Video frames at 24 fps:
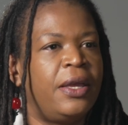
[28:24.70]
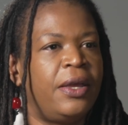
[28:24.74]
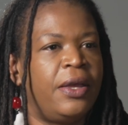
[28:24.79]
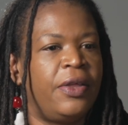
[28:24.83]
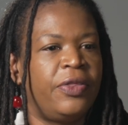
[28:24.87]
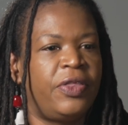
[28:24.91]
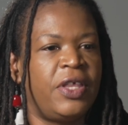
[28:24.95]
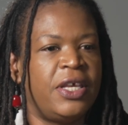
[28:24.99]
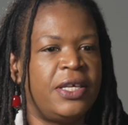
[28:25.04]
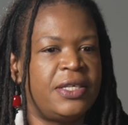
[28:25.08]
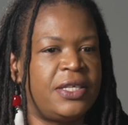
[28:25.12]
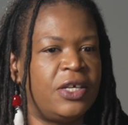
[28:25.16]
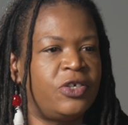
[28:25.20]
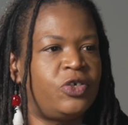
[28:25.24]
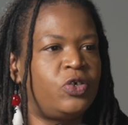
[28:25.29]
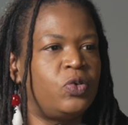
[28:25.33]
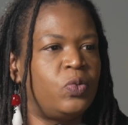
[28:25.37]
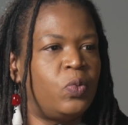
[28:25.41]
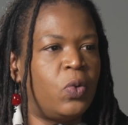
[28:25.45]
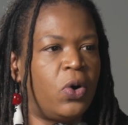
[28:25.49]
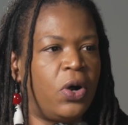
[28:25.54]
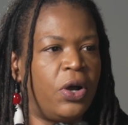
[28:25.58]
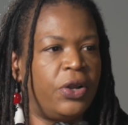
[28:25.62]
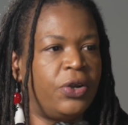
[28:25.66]
things that you
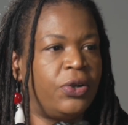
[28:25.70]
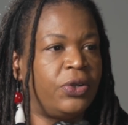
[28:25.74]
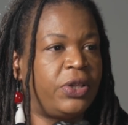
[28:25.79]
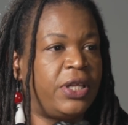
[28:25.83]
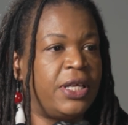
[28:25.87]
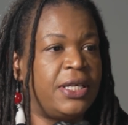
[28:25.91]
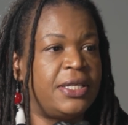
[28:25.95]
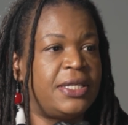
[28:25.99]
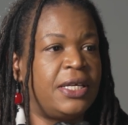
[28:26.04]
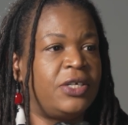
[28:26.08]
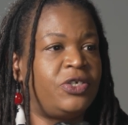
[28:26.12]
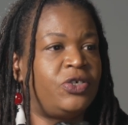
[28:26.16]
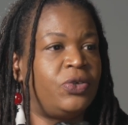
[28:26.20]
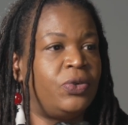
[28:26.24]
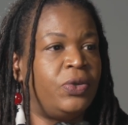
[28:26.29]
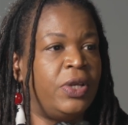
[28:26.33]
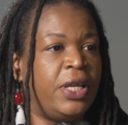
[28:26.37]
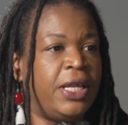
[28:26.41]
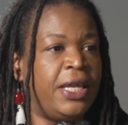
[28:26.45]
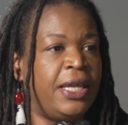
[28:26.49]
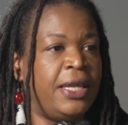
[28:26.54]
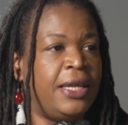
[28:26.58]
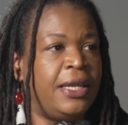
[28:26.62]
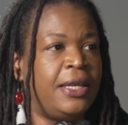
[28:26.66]
want or things that you
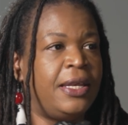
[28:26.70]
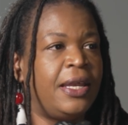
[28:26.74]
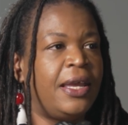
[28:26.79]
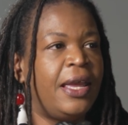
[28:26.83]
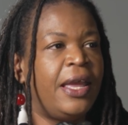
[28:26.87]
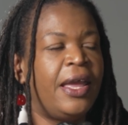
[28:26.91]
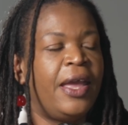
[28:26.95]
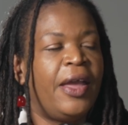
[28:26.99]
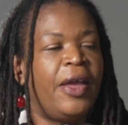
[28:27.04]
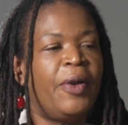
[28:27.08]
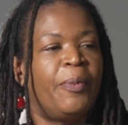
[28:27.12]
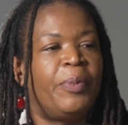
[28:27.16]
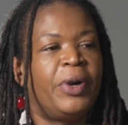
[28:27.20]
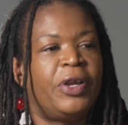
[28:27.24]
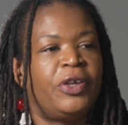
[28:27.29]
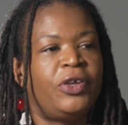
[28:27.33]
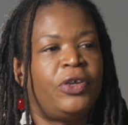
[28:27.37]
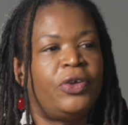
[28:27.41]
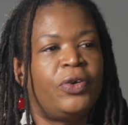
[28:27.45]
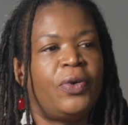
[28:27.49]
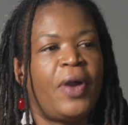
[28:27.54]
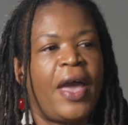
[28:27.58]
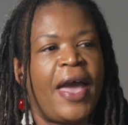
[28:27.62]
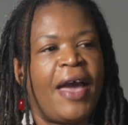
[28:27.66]
need, but
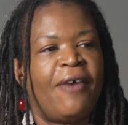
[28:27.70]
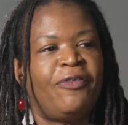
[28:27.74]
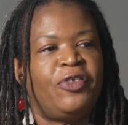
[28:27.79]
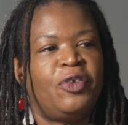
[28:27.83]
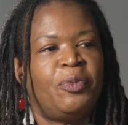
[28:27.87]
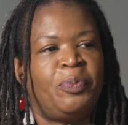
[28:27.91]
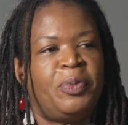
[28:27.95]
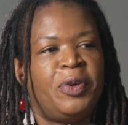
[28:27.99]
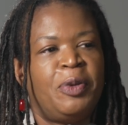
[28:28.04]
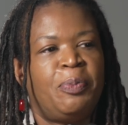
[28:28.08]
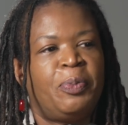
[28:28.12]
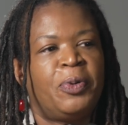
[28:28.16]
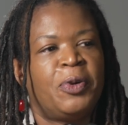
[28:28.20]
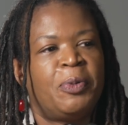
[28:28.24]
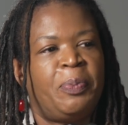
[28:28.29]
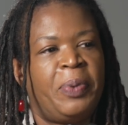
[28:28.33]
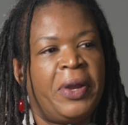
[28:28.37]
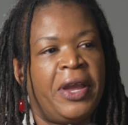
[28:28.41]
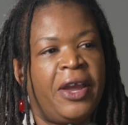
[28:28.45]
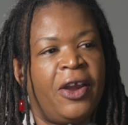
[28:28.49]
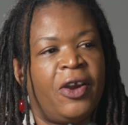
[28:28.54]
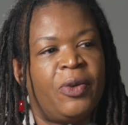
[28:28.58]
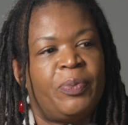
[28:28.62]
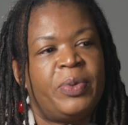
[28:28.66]
you have to be
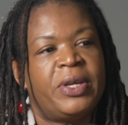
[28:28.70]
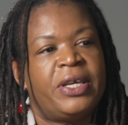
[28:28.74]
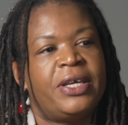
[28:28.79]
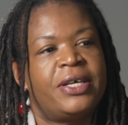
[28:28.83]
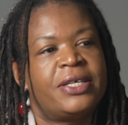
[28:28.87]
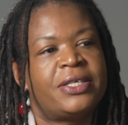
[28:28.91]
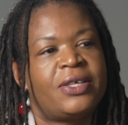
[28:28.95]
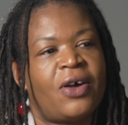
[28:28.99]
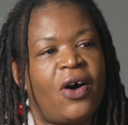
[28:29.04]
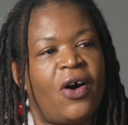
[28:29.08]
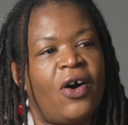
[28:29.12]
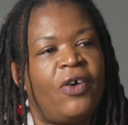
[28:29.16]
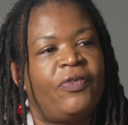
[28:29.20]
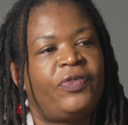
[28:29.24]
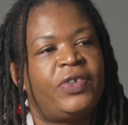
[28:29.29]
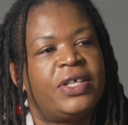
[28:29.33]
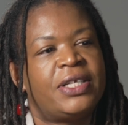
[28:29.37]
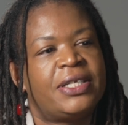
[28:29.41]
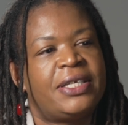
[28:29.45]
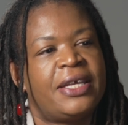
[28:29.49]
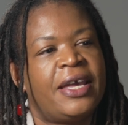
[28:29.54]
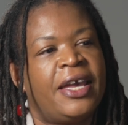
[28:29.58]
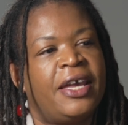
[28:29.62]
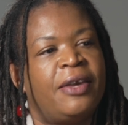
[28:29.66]
prepared because
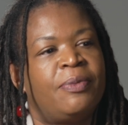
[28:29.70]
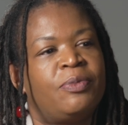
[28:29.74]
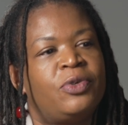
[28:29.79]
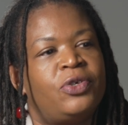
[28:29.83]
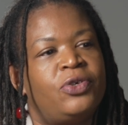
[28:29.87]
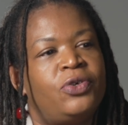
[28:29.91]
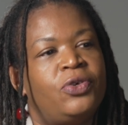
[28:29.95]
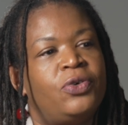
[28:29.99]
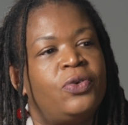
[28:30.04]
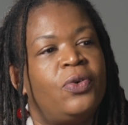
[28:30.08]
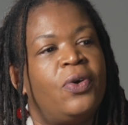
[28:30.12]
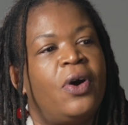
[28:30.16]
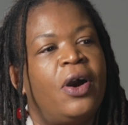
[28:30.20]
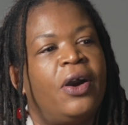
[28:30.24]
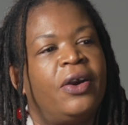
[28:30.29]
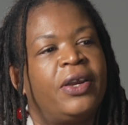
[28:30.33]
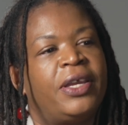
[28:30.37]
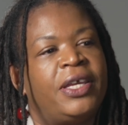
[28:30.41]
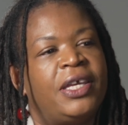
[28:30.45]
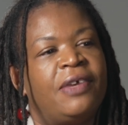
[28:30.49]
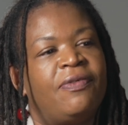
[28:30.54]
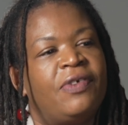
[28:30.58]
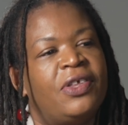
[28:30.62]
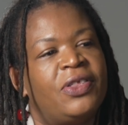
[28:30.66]
oftentimes you are
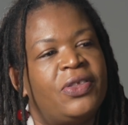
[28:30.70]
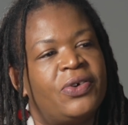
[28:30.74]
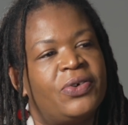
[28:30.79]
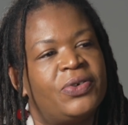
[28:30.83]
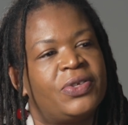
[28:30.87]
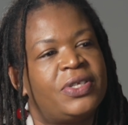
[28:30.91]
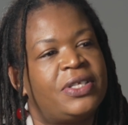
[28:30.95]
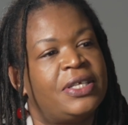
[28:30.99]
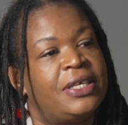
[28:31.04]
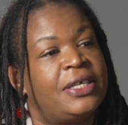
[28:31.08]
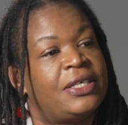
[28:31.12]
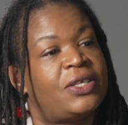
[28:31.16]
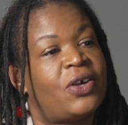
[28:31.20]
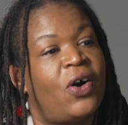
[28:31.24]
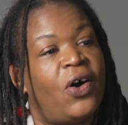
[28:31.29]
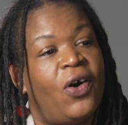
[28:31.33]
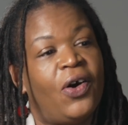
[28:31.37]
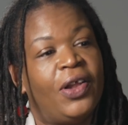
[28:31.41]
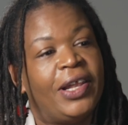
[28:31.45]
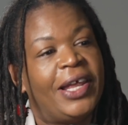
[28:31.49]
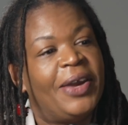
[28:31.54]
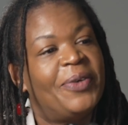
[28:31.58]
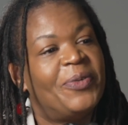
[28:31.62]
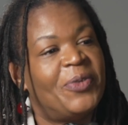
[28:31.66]
given those things
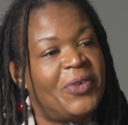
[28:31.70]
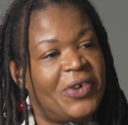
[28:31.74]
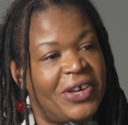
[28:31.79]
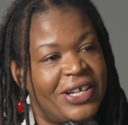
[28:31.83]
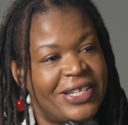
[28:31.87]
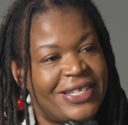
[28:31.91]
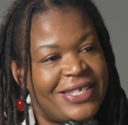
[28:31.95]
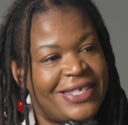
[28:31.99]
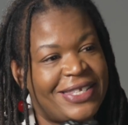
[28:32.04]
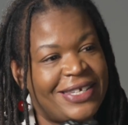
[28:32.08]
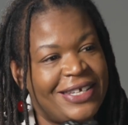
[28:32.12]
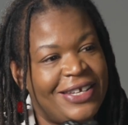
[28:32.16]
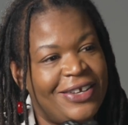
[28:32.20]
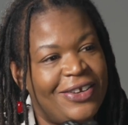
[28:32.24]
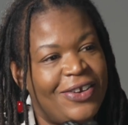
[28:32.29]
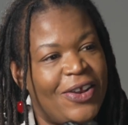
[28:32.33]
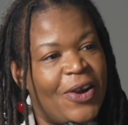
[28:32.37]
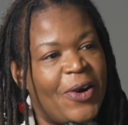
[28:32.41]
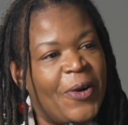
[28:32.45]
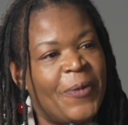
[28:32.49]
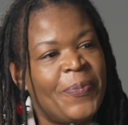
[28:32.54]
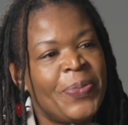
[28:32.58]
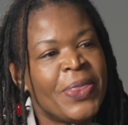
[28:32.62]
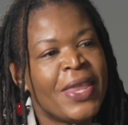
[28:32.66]
all at once,
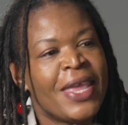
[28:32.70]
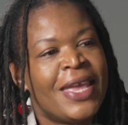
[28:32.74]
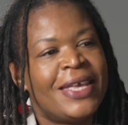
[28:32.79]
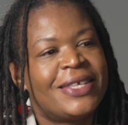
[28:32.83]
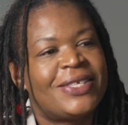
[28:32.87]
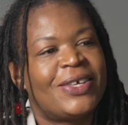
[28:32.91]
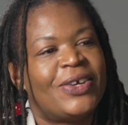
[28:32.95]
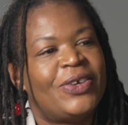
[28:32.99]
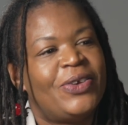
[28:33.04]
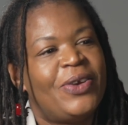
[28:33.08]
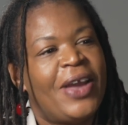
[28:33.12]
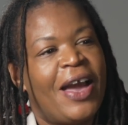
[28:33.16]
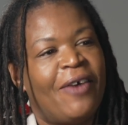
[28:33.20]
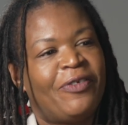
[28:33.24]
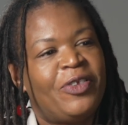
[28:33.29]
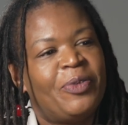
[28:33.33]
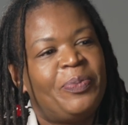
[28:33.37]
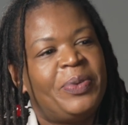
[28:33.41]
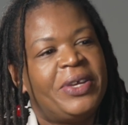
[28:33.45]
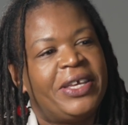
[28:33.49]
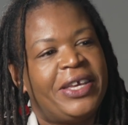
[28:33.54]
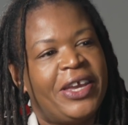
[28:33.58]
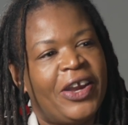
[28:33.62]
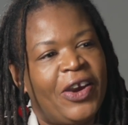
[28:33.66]
so you have to
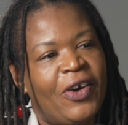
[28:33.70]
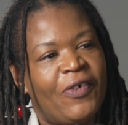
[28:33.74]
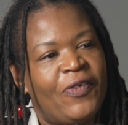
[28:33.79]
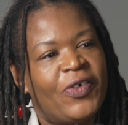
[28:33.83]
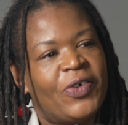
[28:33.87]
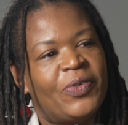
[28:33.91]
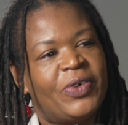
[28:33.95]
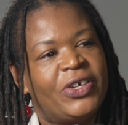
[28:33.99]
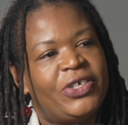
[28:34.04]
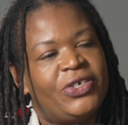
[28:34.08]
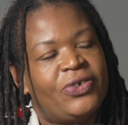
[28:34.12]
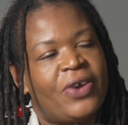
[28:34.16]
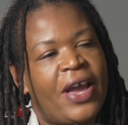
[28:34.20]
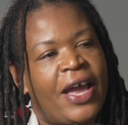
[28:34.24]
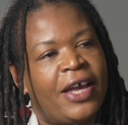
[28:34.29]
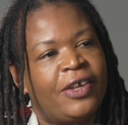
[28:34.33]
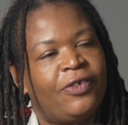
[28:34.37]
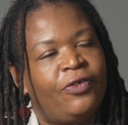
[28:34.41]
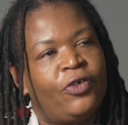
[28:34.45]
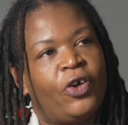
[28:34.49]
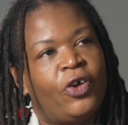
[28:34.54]
be careful what you ask for.